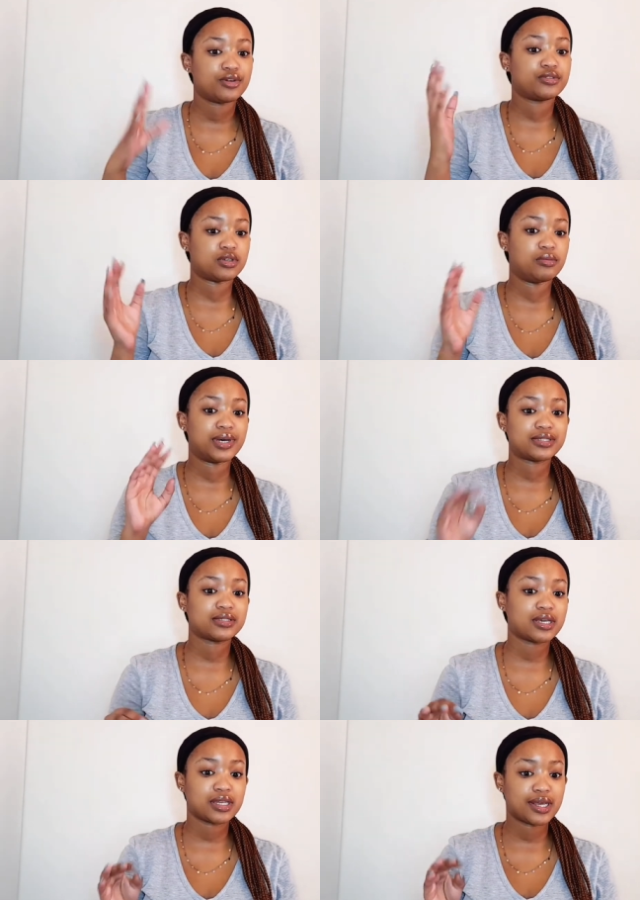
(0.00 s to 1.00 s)
So my
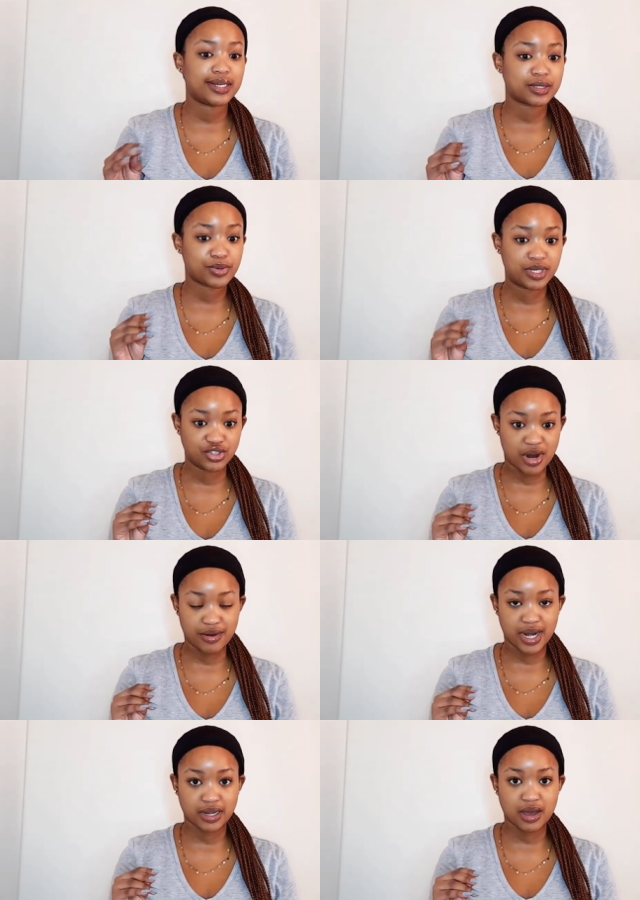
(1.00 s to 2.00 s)
skin is pretty dry
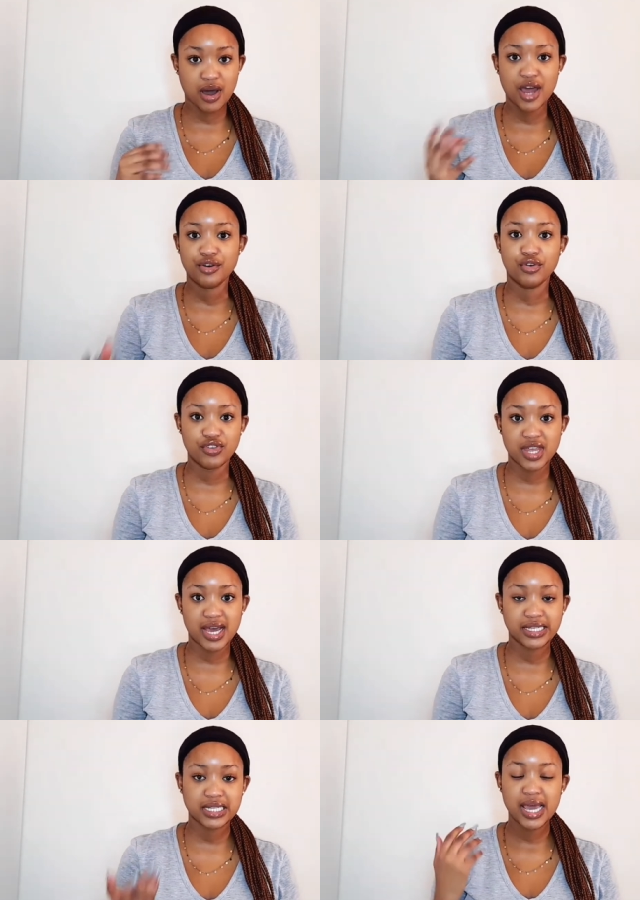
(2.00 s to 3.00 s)
right now. I know
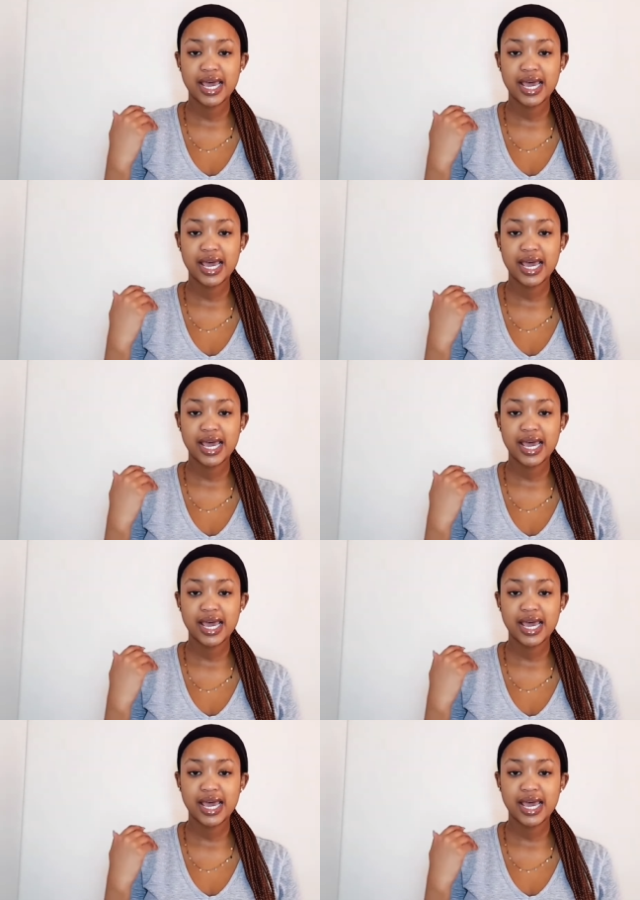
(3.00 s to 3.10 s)
that